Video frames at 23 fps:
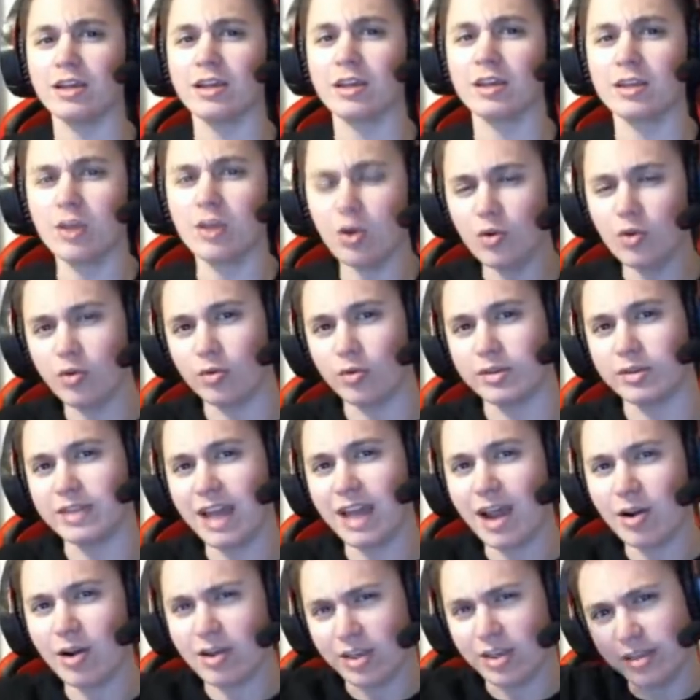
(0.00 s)
go
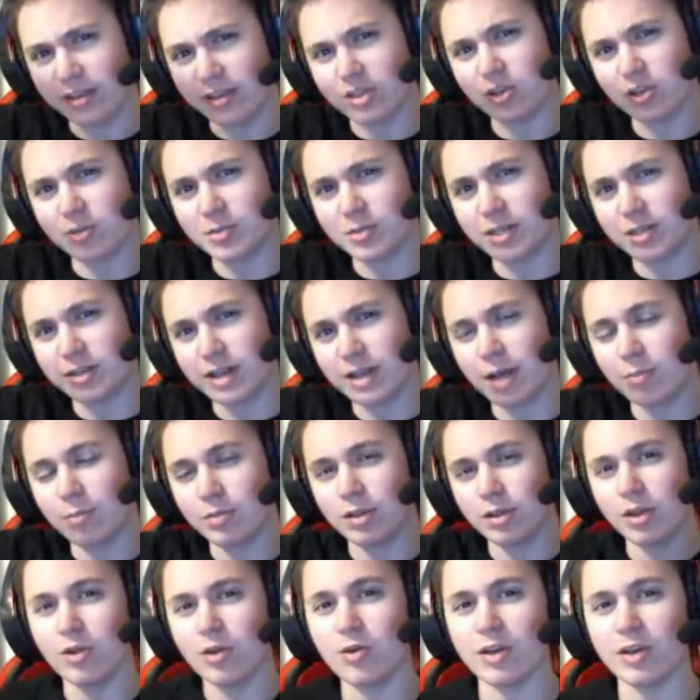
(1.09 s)
down in the description down
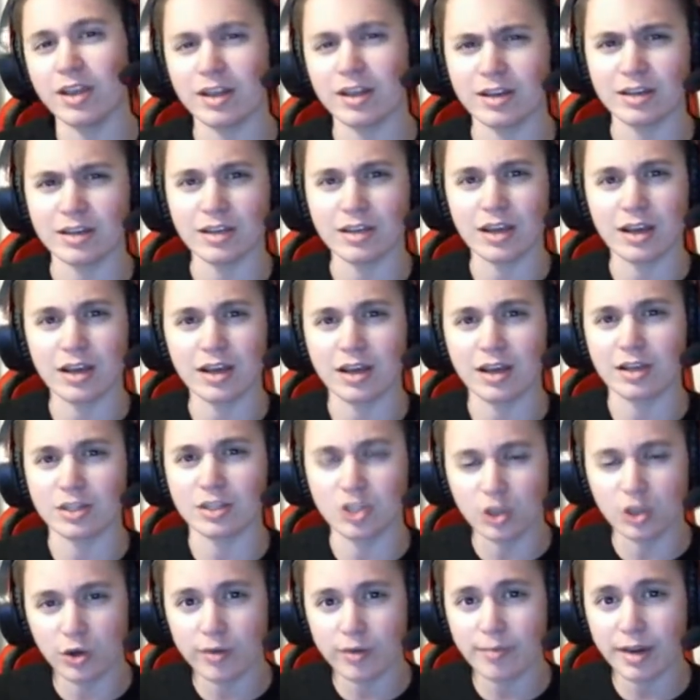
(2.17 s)
below and uh,
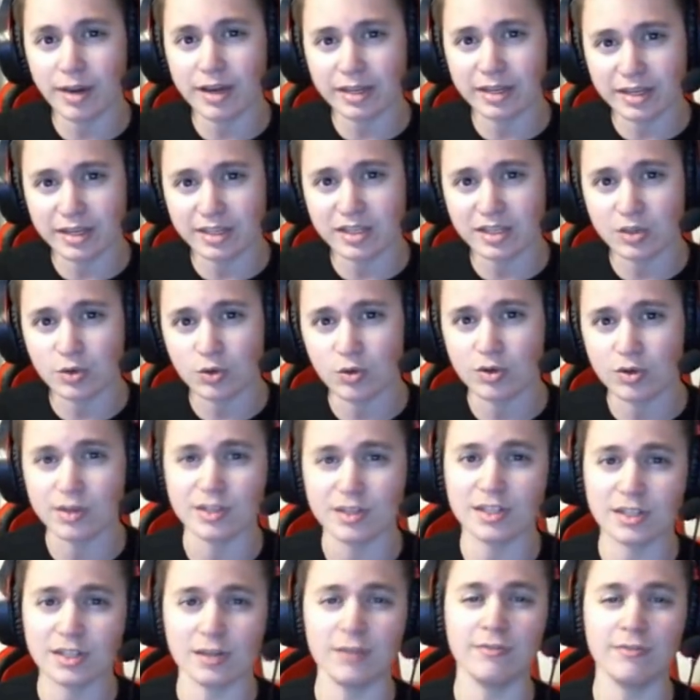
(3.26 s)
join my Discord
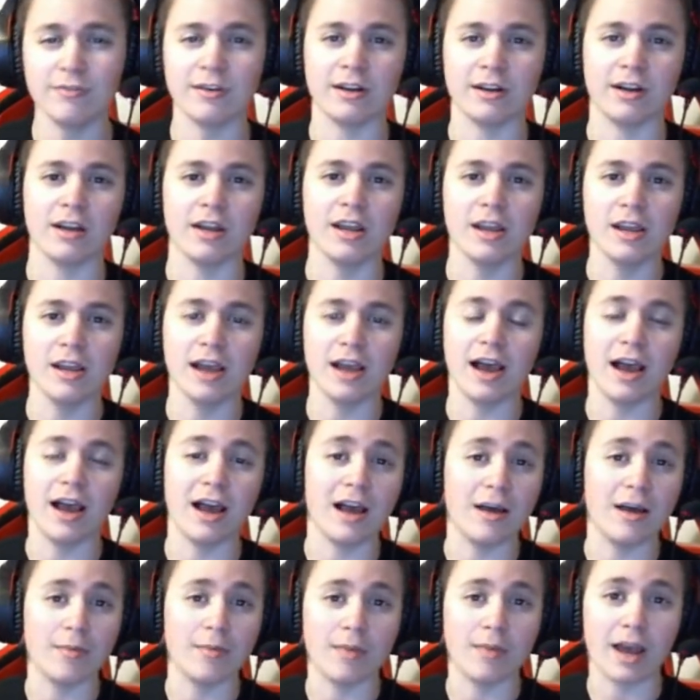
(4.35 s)
server.
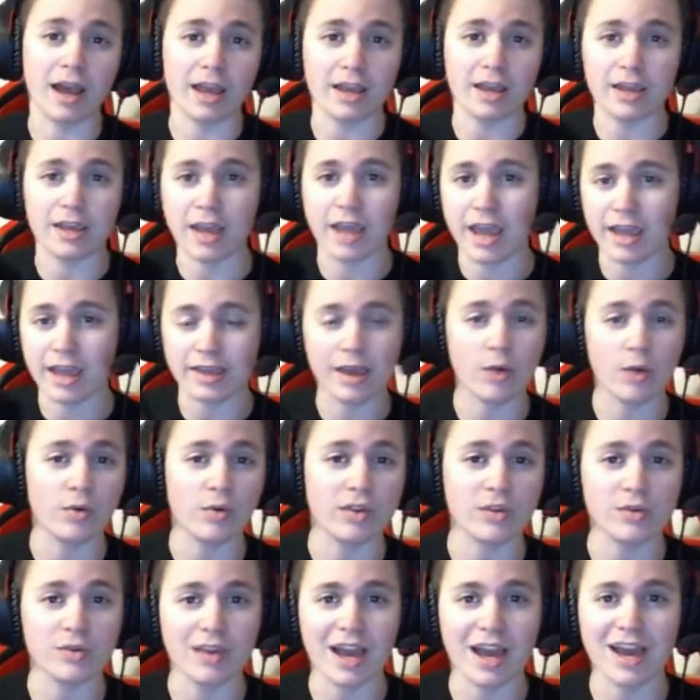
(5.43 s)
Um, I hang out with
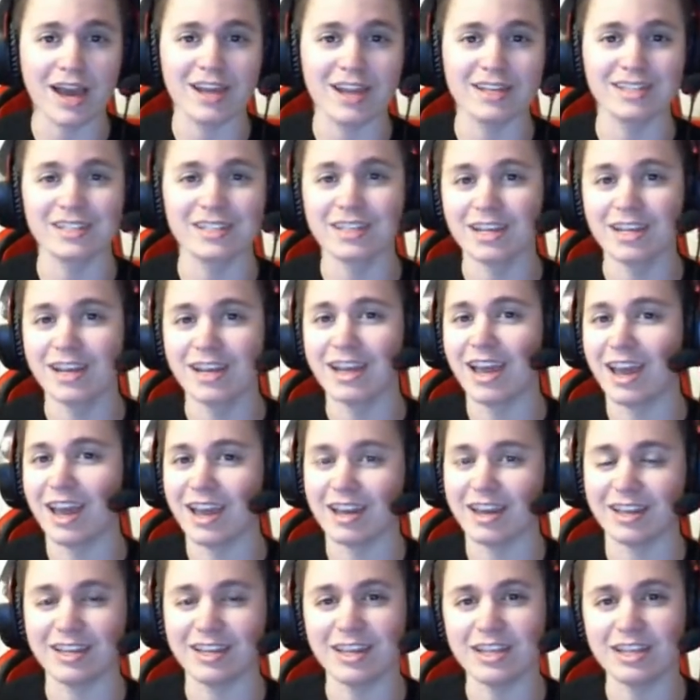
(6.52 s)
you guys
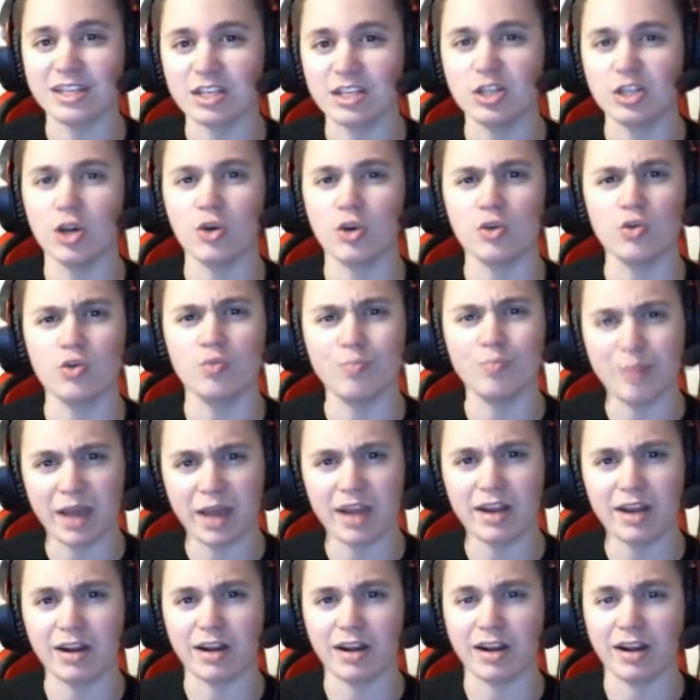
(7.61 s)
and get to know you
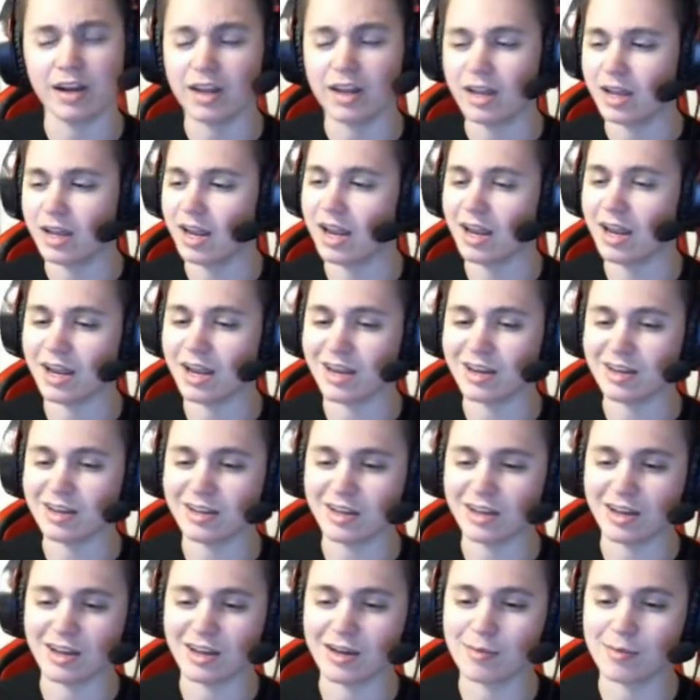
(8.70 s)
better, and
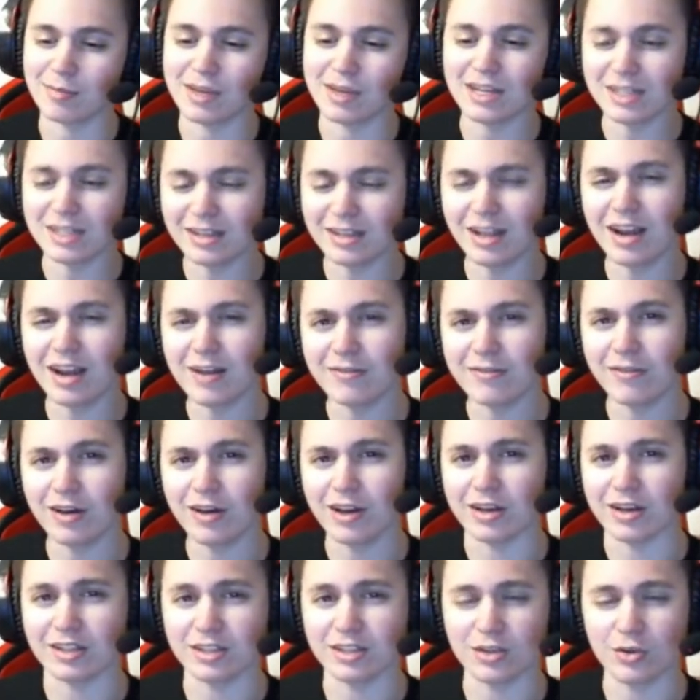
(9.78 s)
um, it's a lot of
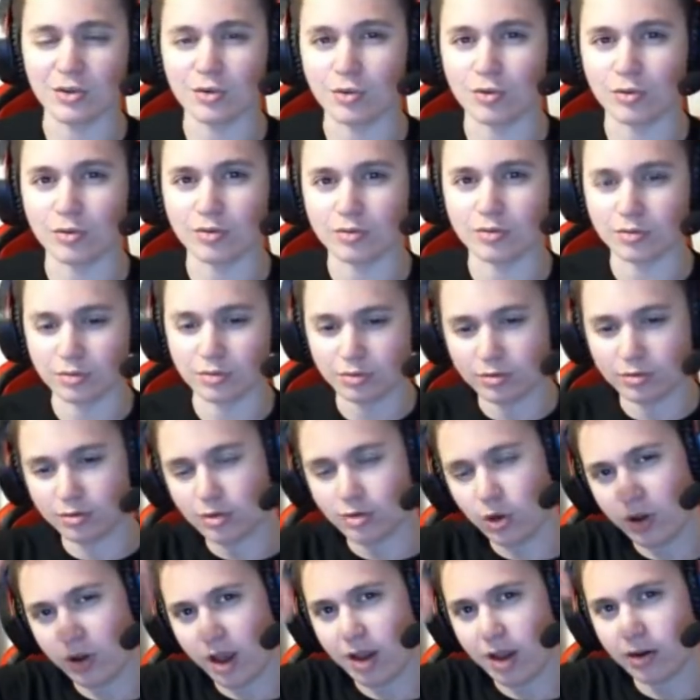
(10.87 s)
fun. So
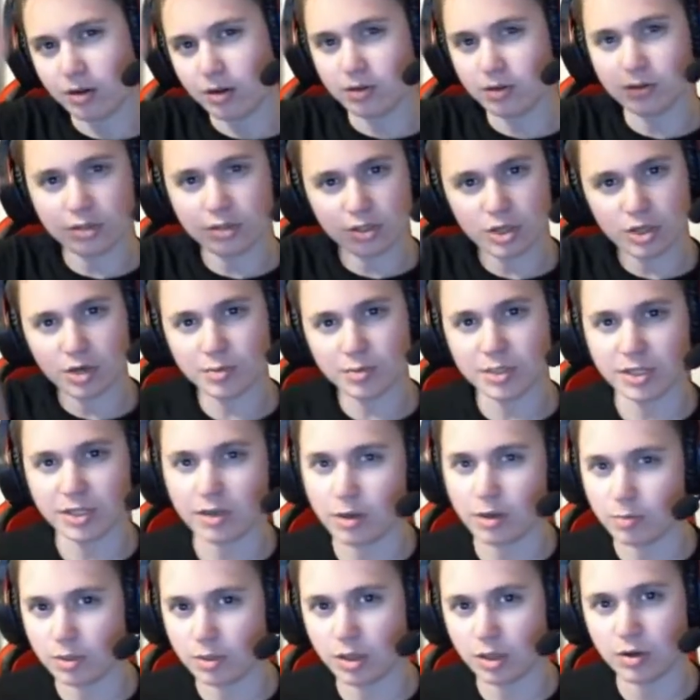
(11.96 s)
go down in the description
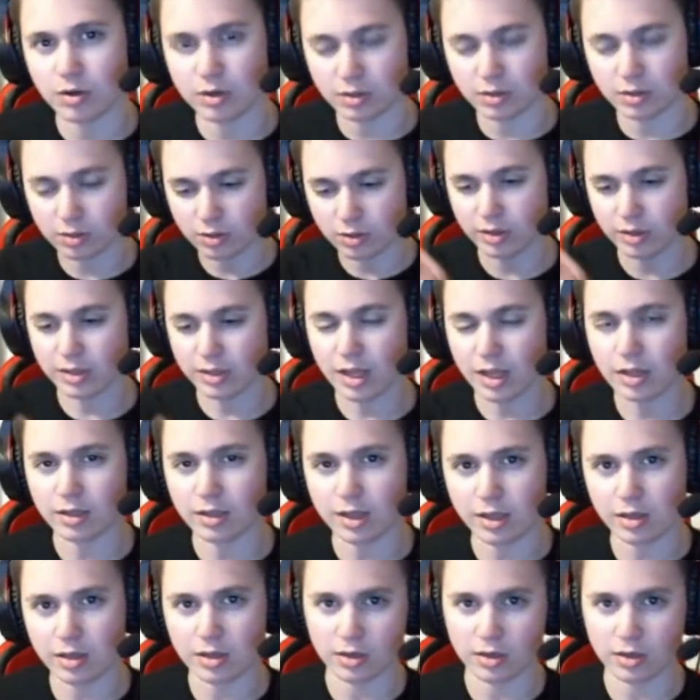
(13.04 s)
down below and click that
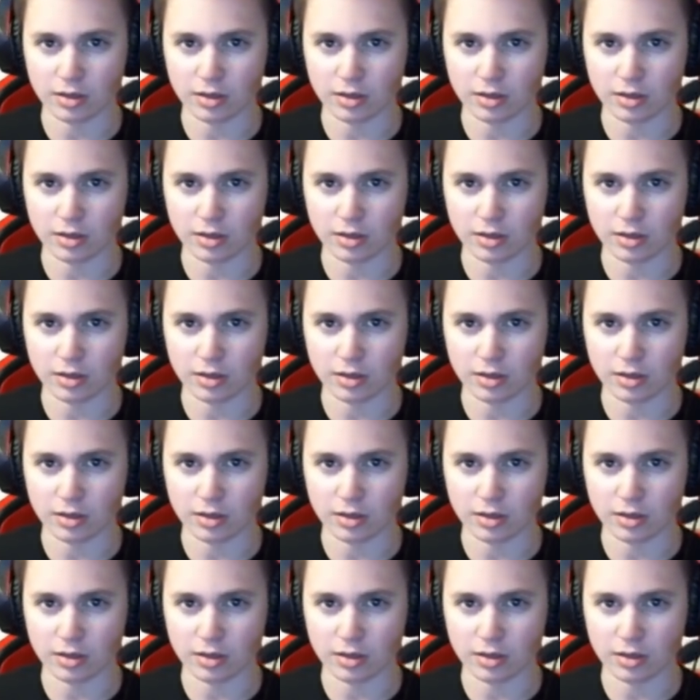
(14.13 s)
link